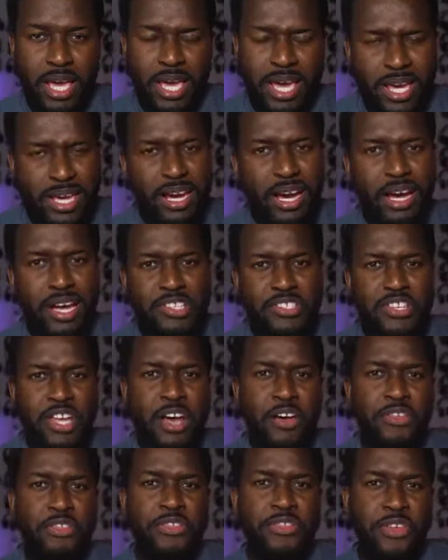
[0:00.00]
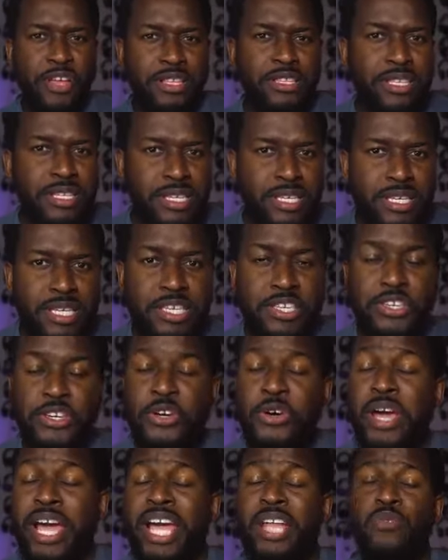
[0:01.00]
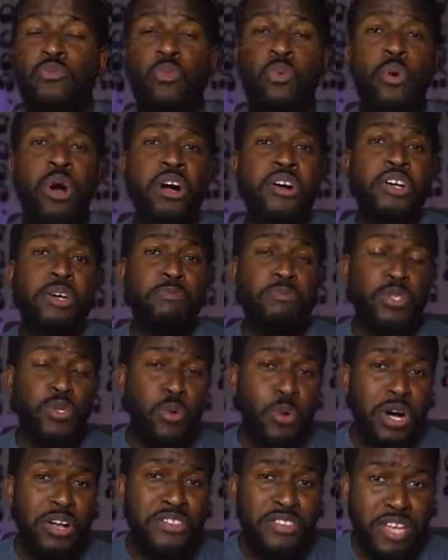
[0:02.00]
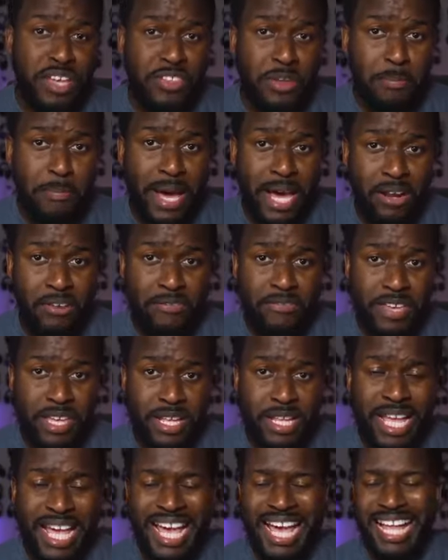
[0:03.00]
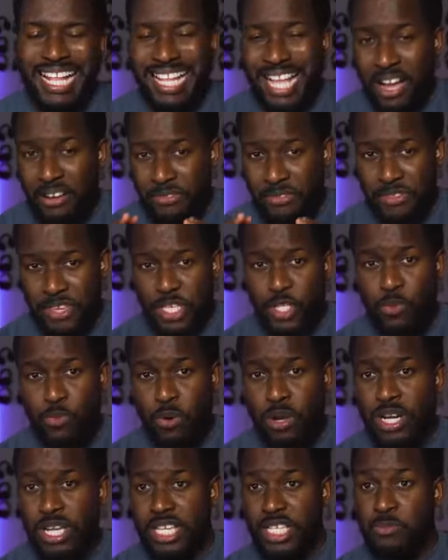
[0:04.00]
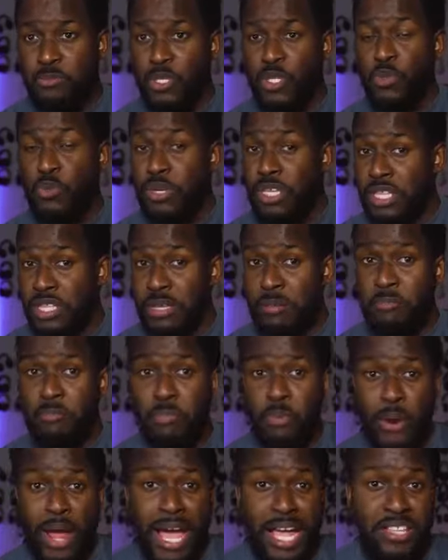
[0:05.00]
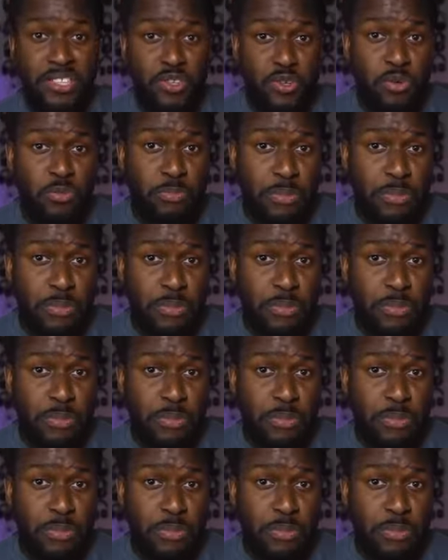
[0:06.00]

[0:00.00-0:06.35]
Hey guys, Thunder E here and welcome to another battle vid. Now this one is between the brand new